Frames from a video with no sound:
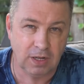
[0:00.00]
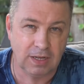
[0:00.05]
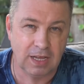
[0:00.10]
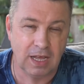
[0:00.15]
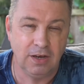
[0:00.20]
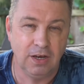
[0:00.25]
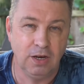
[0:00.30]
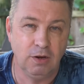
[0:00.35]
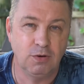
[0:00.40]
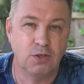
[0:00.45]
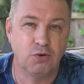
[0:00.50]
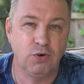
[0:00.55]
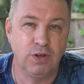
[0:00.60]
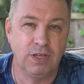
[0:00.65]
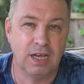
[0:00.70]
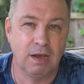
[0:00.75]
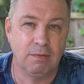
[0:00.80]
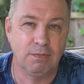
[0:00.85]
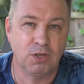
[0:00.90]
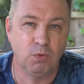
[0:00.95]
You'll get news three
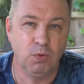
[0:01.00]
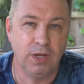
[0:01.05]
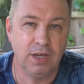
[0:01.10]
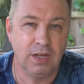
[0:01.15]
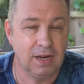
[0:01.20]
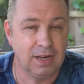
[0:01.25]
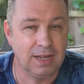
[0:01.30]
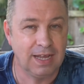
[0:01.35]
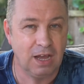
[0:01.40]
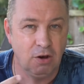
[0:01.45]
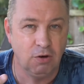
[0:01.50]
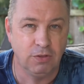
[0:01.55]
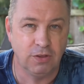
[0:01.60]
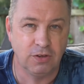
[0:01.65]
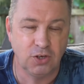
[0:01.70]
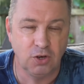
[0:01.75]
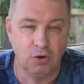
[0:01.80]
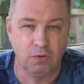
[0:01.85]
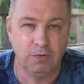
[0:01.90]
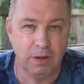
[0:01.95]
times a week and you'll get
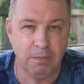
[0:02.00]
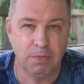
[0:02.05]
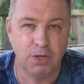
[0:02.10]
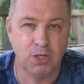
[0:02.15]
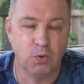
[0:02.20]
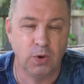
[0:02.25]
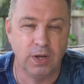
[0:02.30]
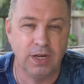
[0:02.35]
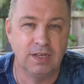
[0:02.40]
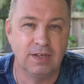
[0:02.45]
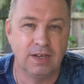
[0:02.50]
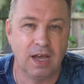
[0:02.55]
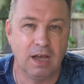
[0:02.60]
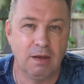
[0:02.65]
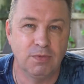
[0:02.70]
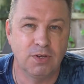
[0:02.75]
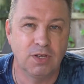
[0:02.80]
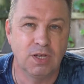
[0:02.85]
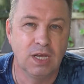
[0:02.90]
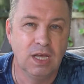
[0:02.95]
other stuff in between
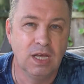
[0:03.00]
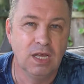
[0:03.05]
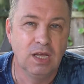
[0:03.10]
times.